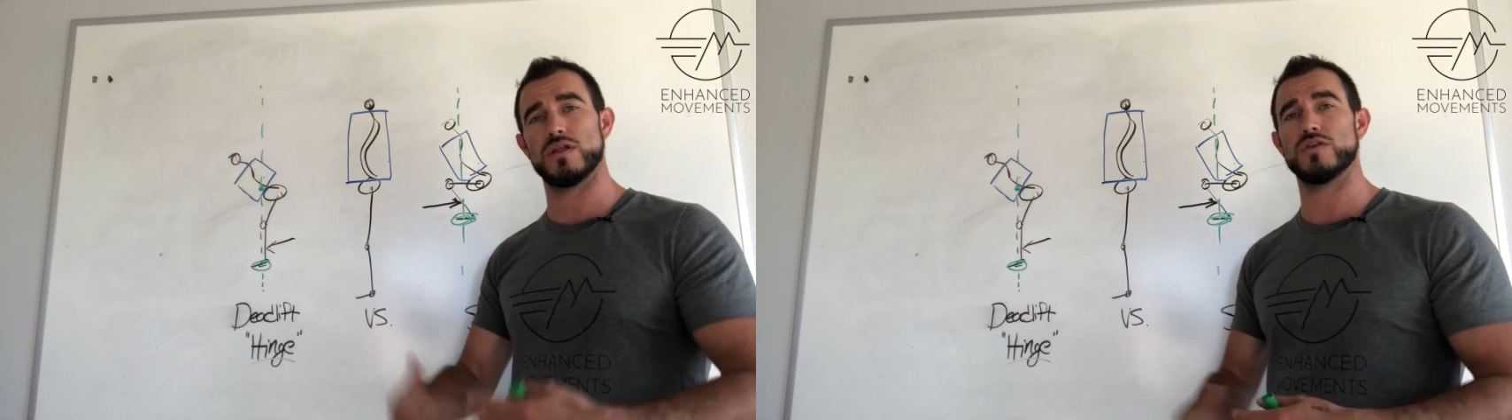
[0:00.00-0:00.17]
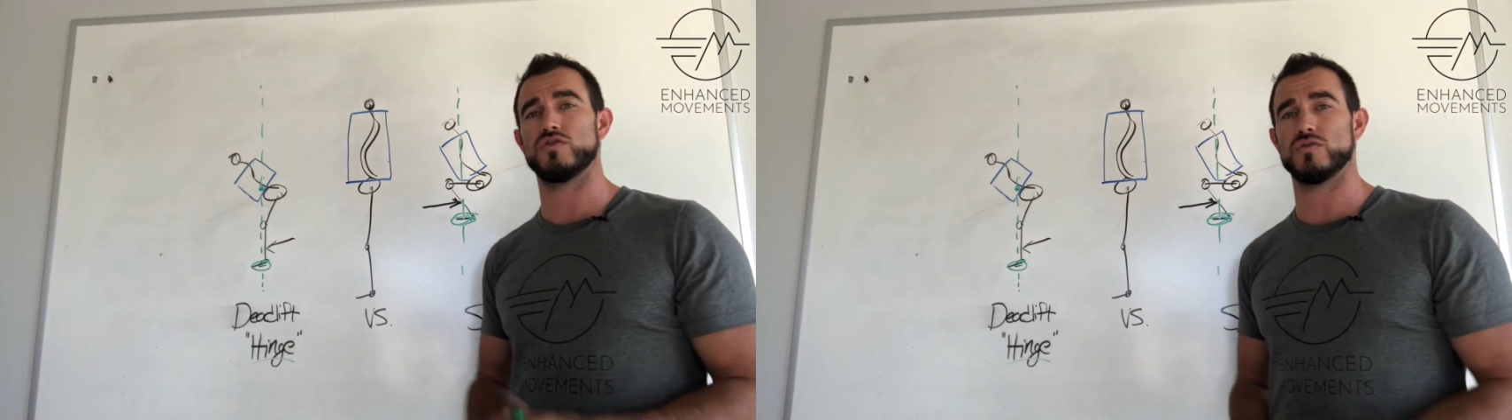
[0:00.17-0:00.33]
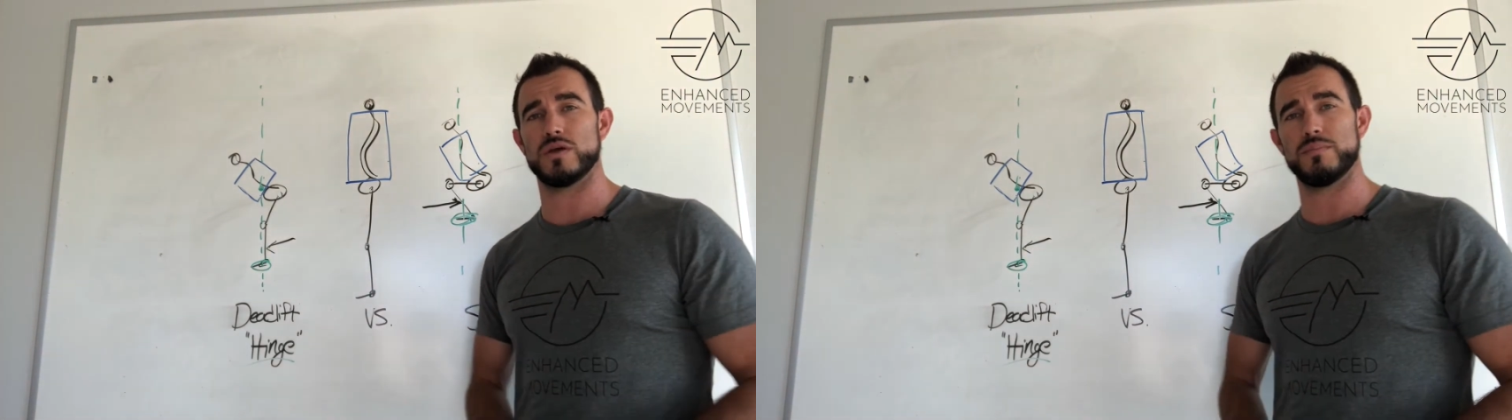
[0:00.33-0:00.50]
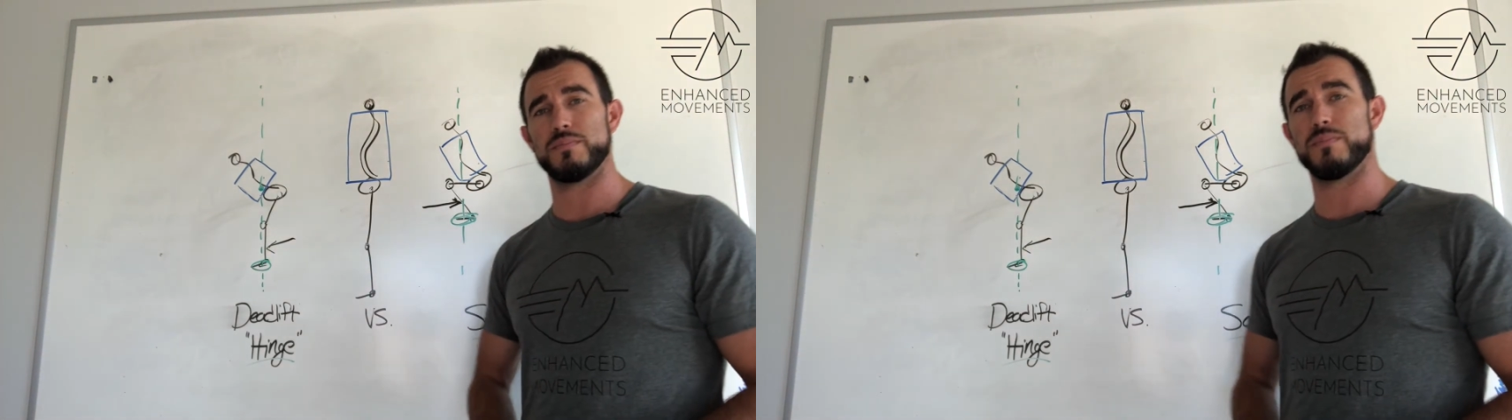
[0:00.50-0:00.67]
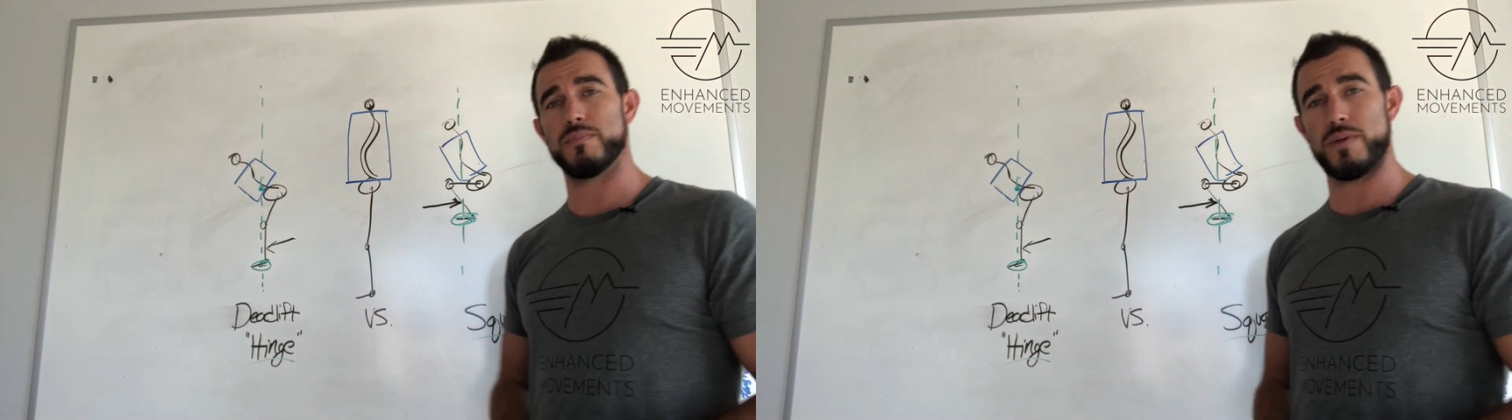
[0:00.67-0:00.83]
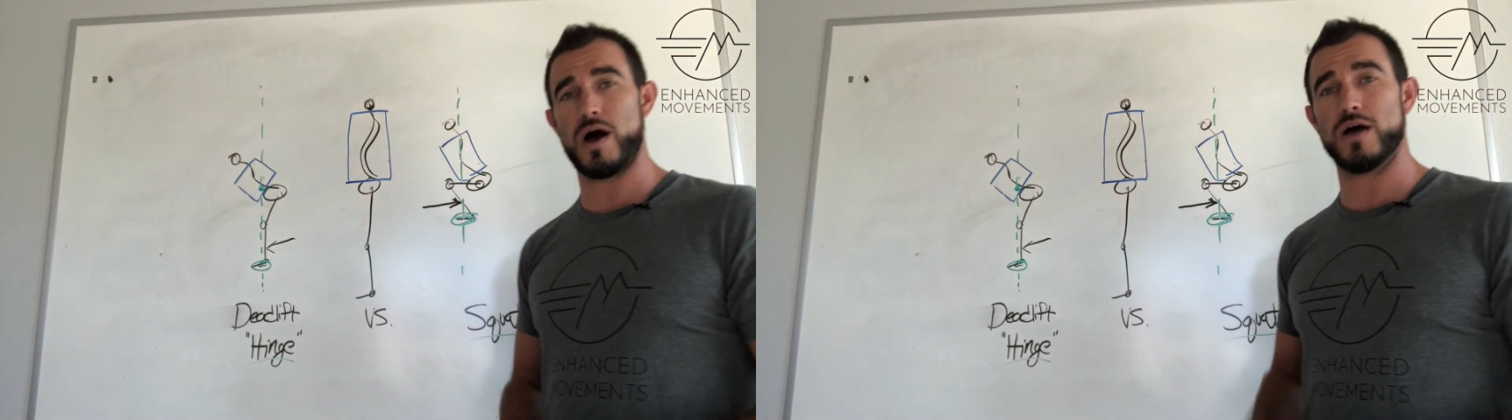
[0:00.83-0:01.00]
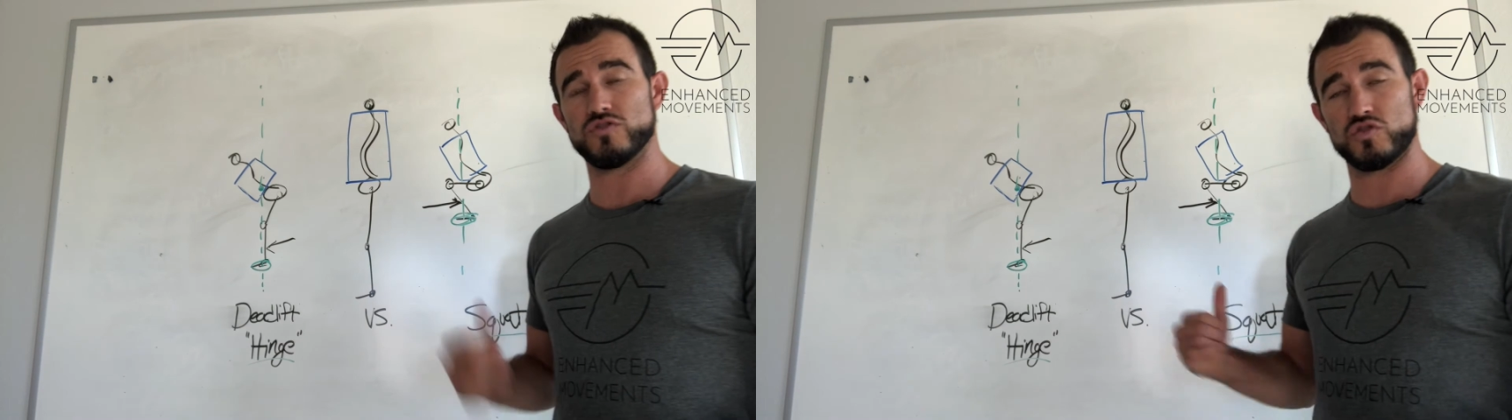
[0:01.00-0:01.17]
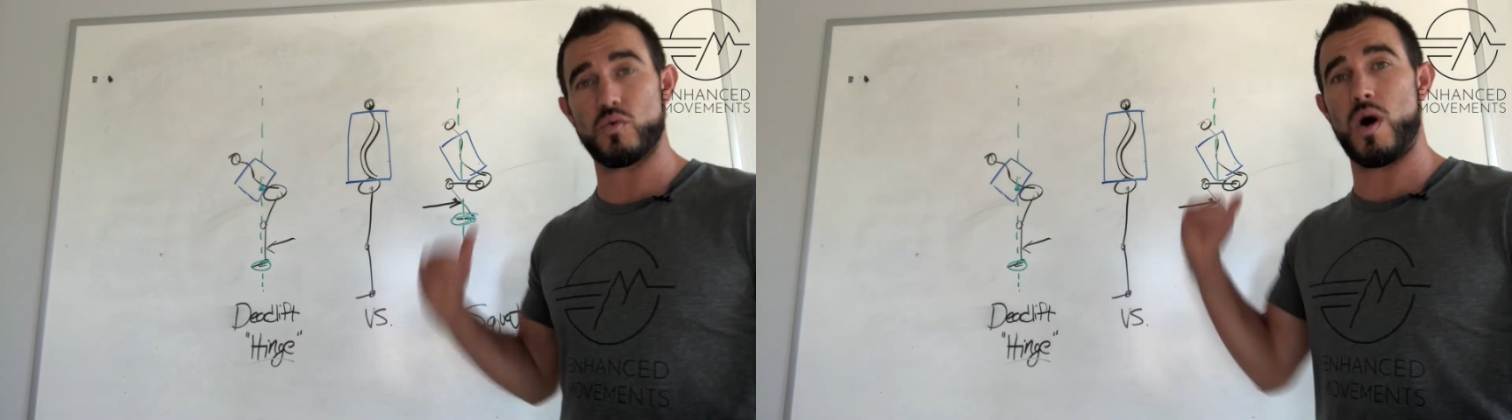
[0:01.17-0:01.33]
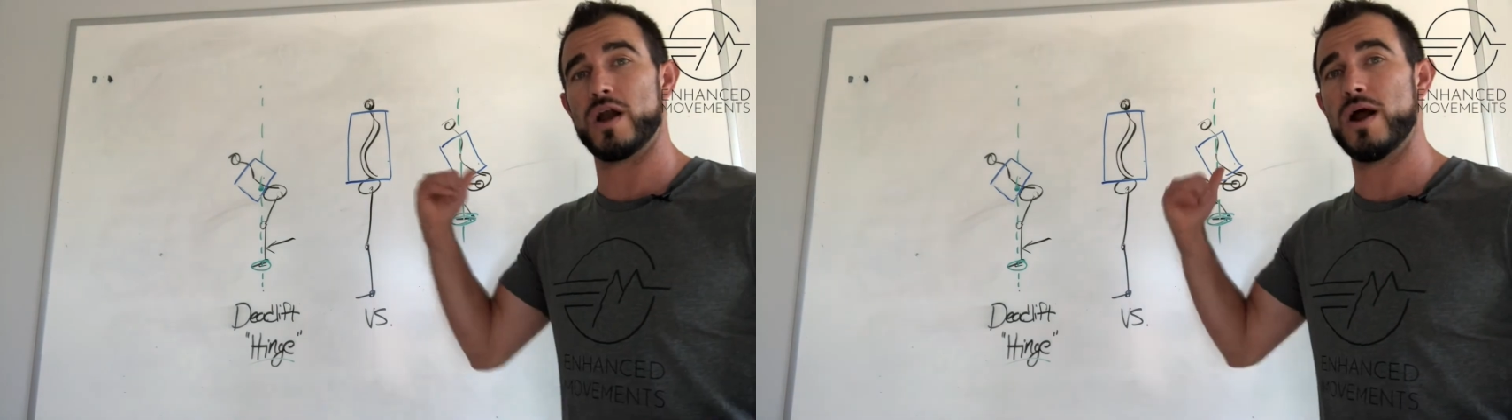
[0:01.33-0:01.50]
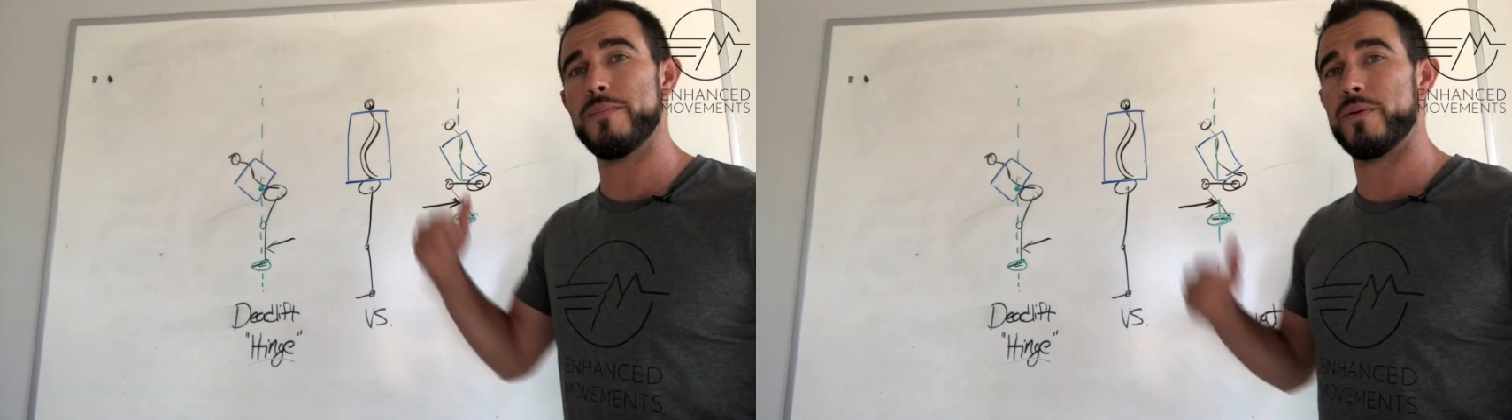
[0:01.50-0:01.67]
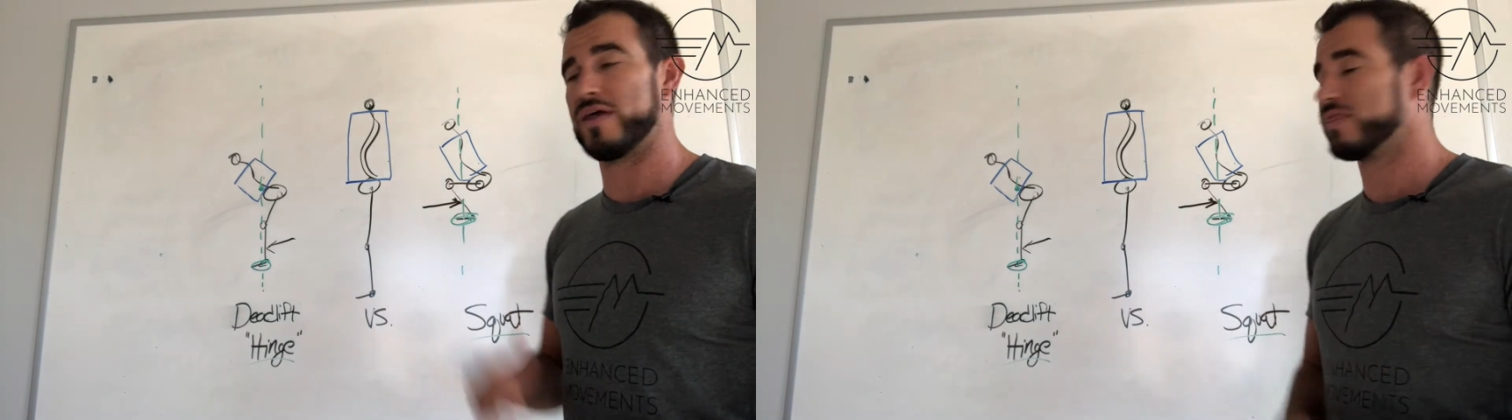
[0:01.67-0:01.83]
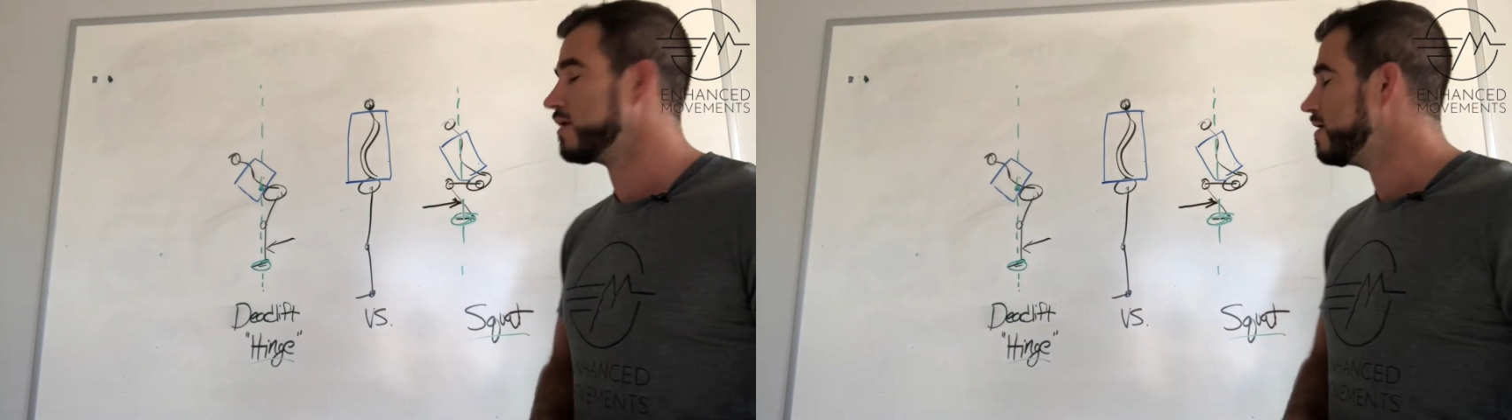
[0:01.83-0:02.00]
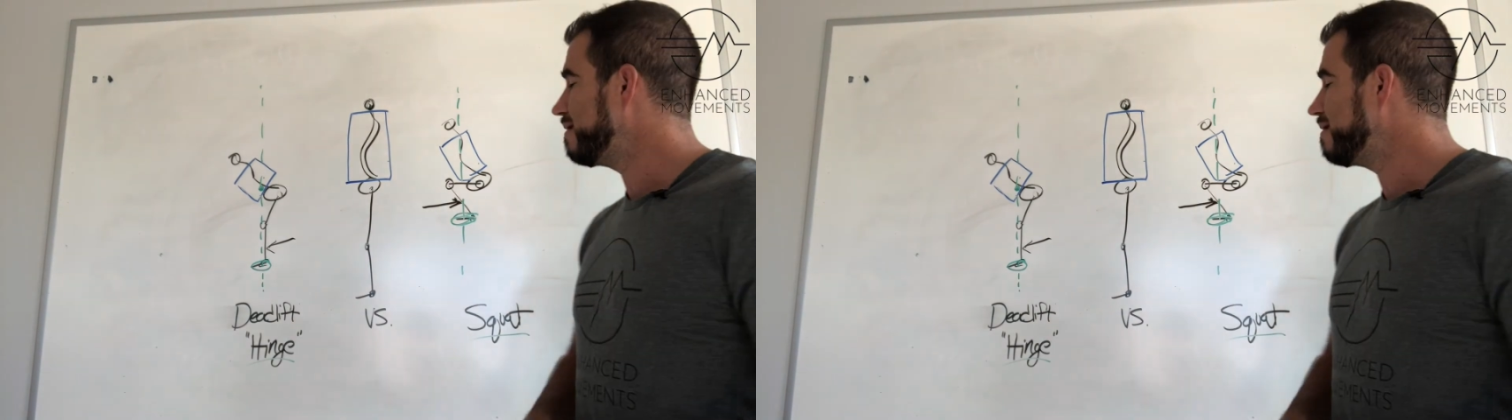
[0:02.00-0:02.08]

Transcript: that you can squat up with.